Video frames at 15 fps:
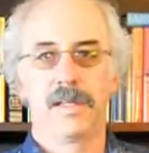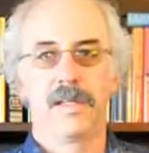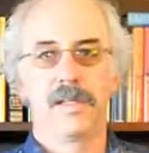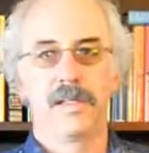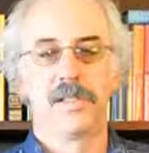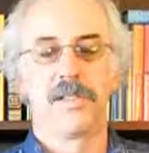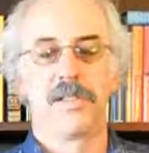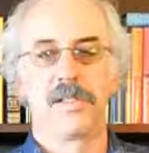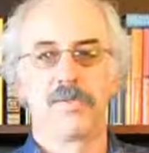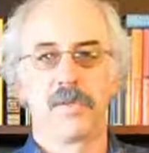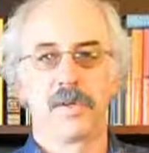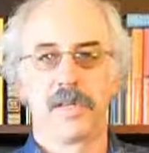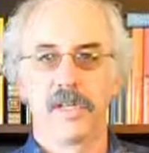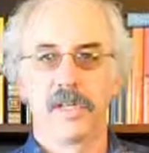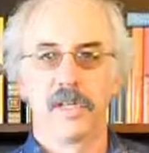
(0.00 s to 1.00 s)
this is
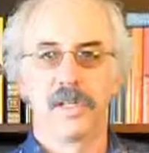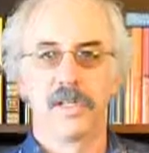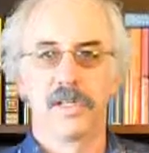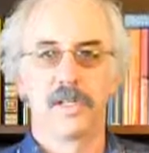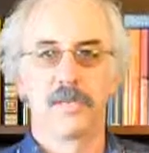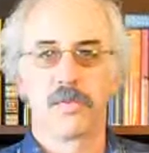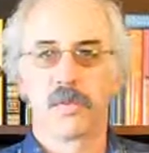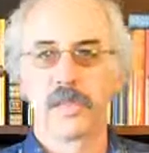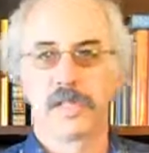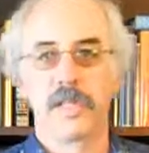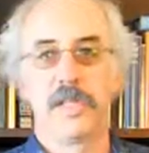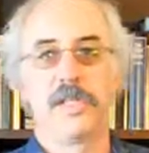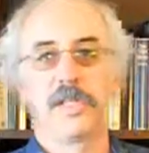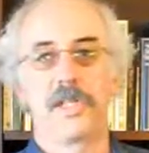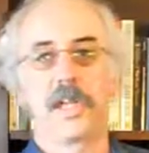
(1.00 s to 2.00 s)
what
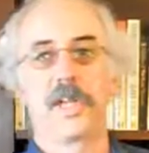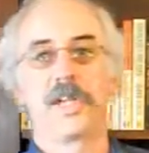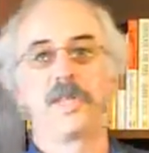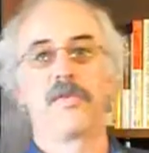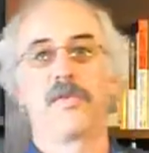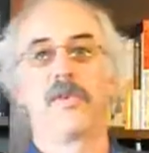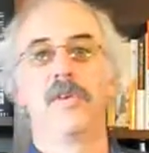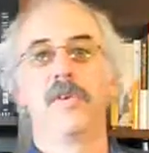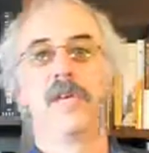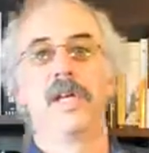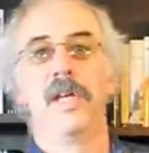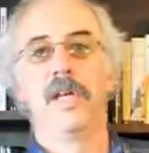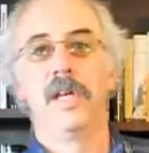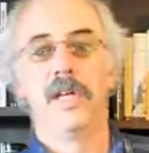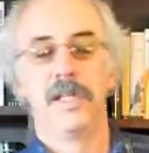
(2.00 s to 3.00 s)
DISH stands for.
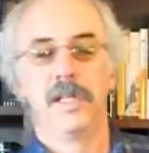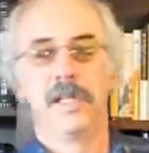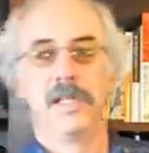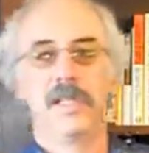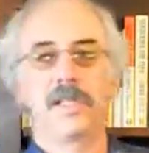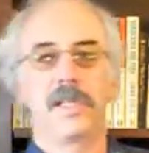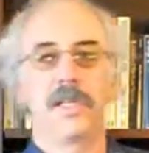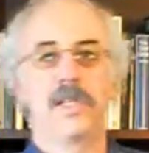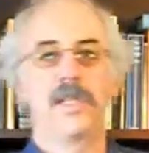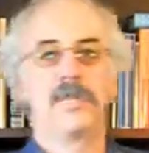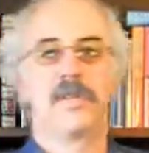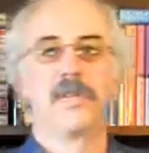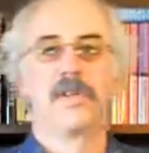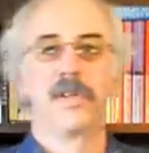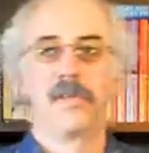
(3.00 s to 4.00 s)
D stands
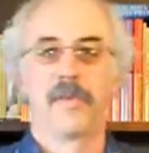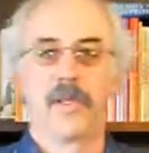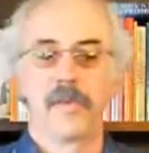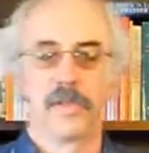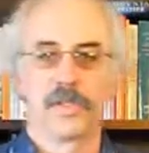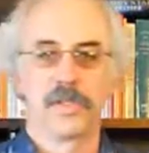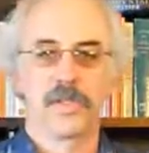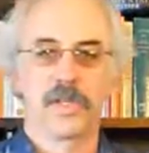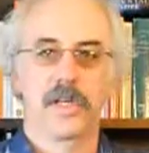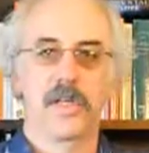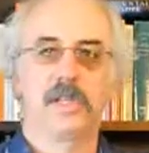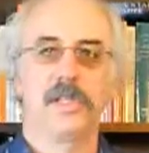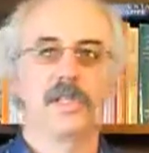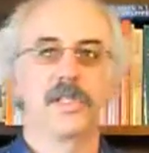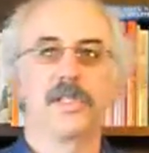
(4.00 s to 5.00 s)
for develop your
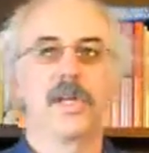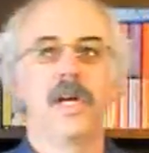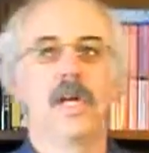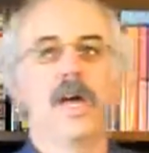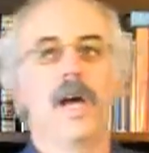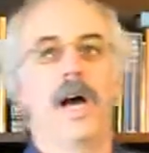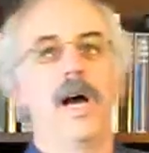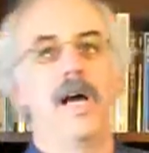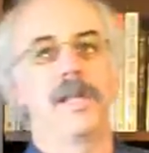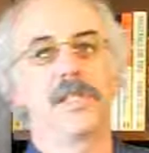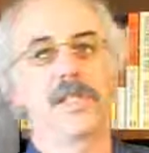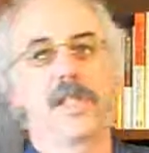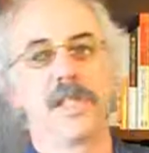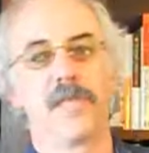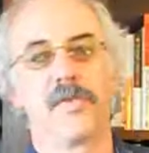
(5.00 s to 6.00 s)
skills, I
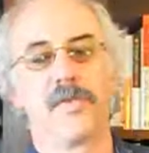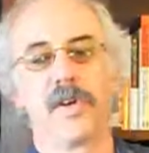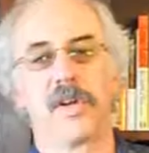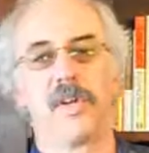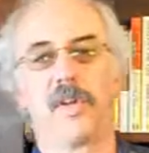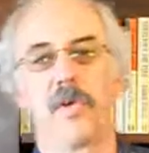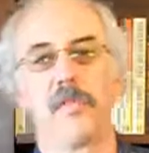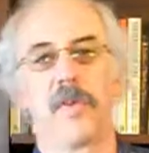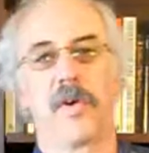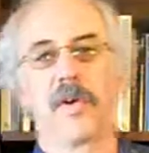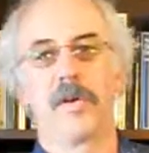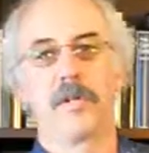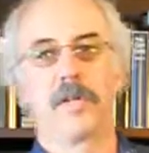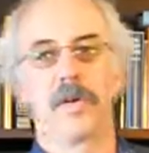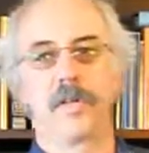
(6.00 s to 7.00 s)
stands for incorporate
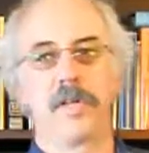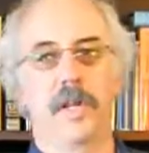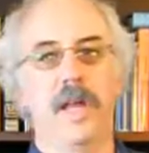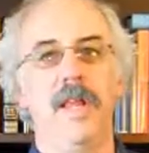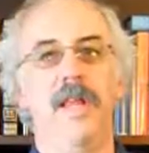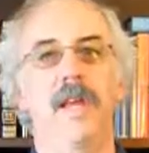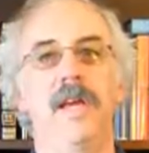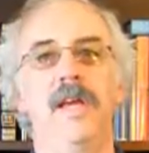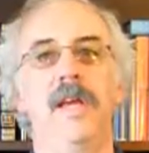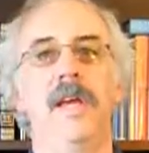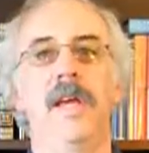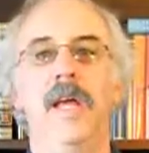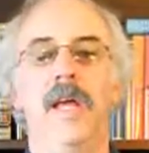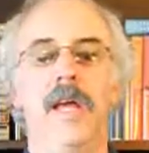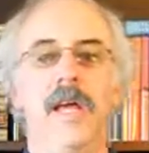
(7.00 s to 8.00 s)
your personality,
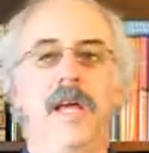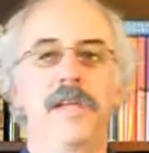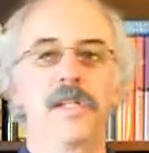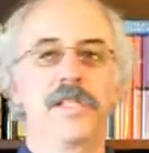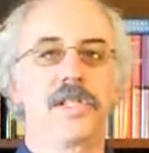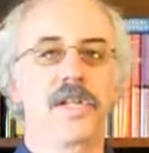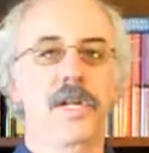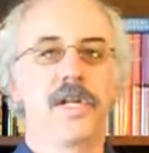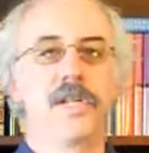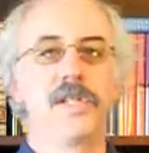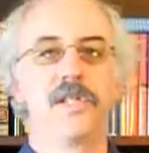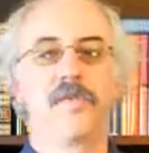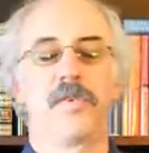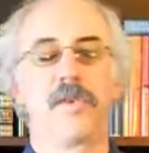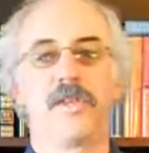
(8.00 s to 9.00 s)
S
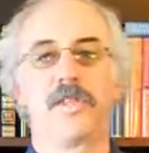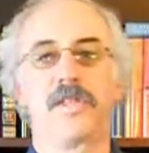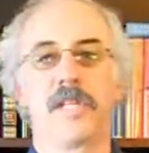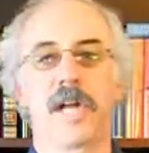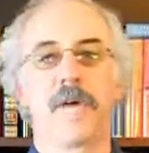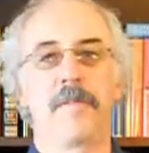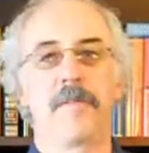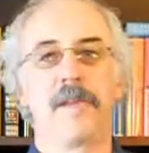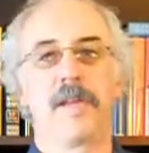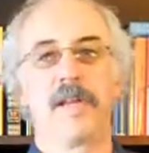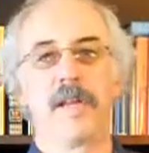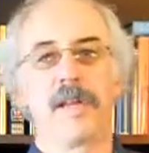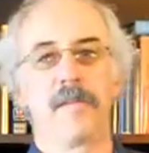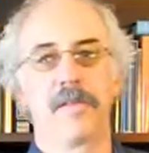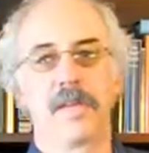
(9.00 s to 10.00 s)
stands for stop the
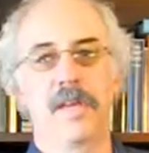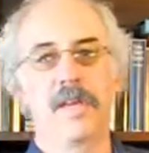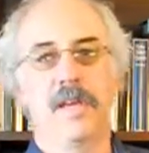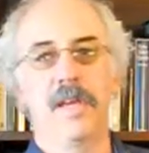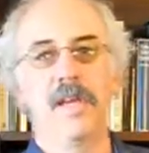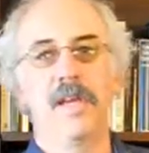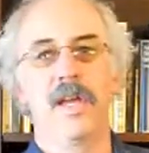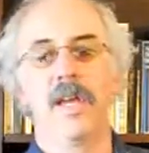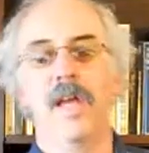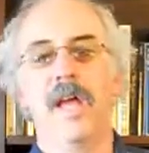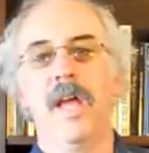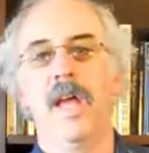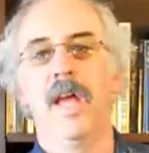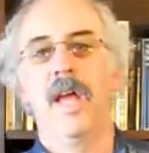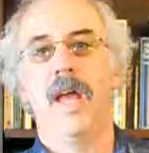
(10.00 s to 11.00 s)
negative thinking,
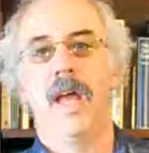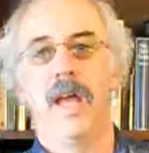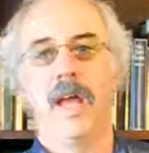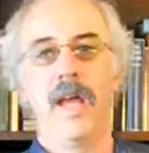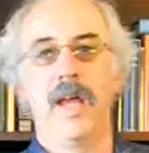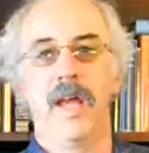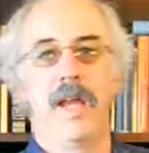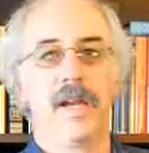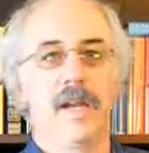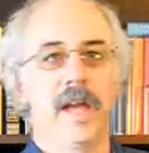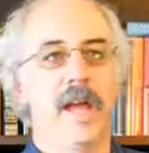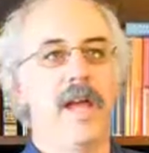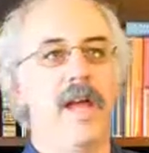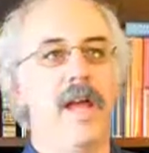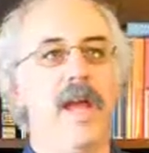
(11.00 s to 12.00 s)
and
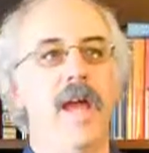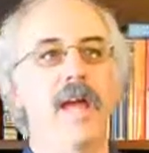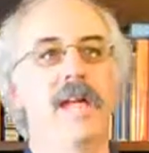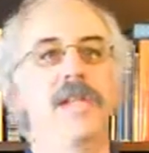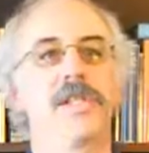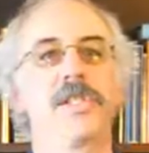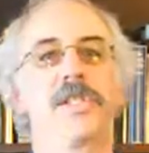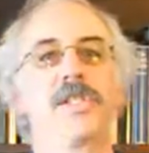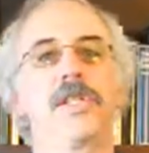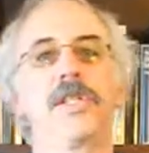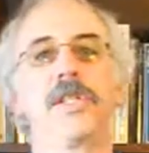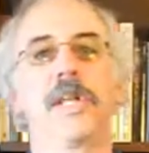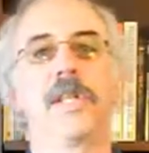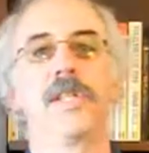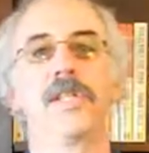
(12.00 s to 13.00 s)
H
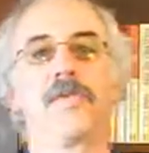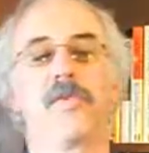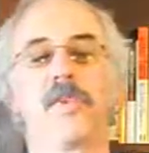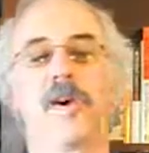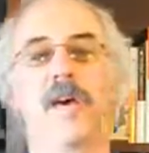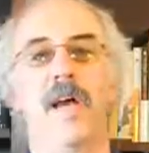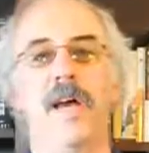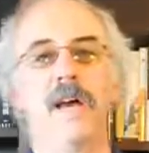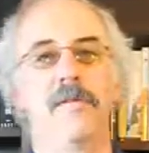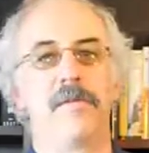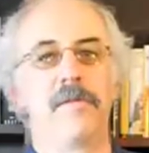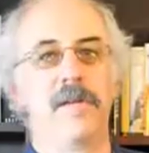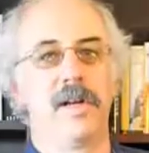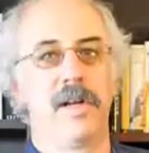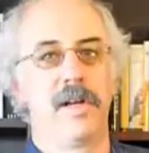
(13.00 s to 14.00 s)
stands for have
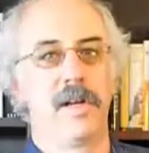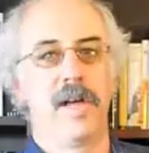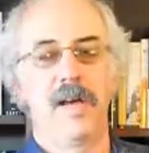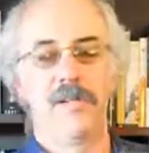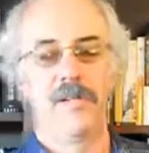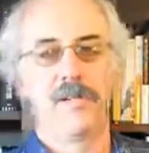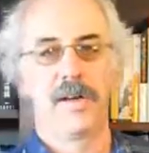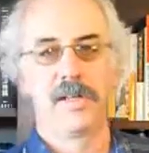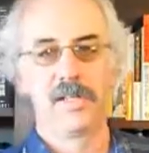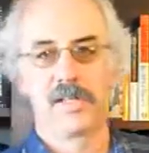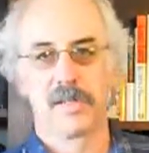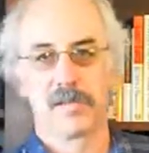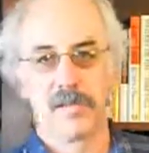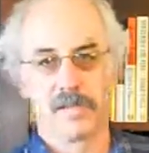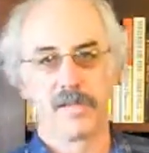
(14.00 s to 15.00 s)
fun. Have fun is
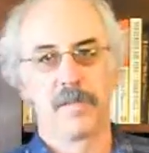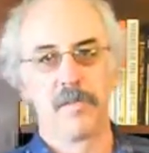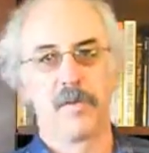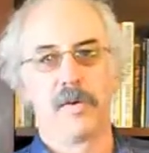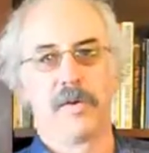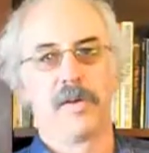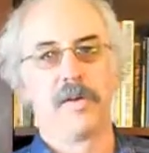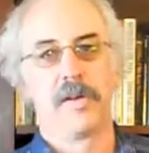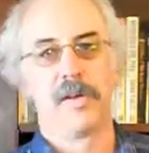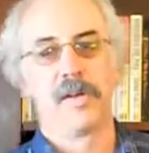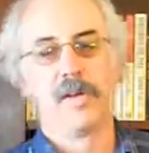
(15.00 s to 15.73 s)
the most important